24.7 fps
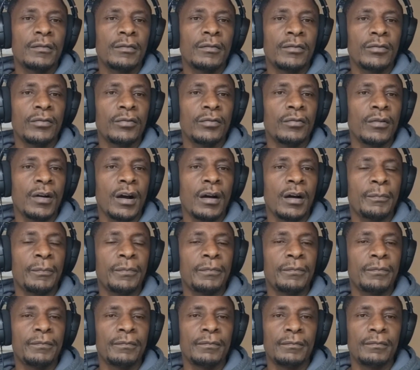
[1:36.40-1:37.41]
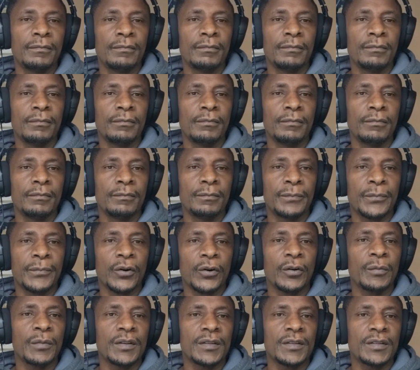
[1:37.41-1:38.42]
you are
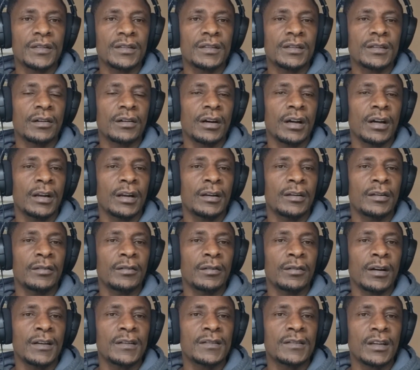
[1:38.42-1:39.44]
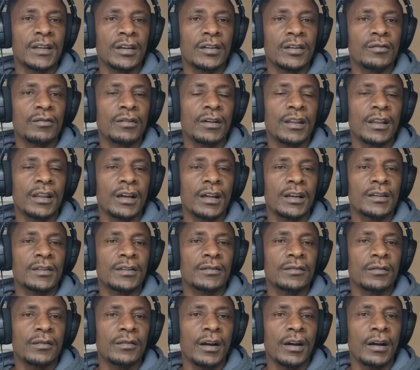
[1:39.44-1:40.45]
promised and you are secure that
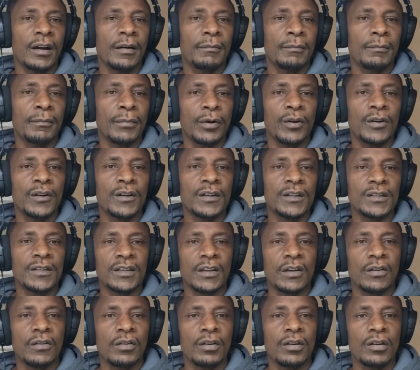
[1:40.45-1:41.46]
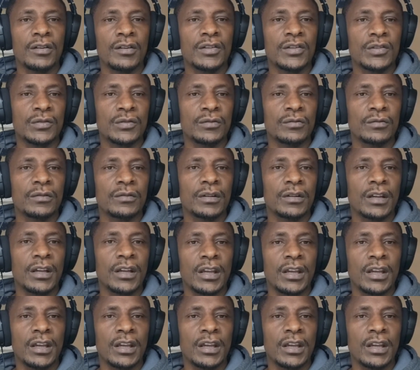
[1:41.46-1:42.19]
your bond is going to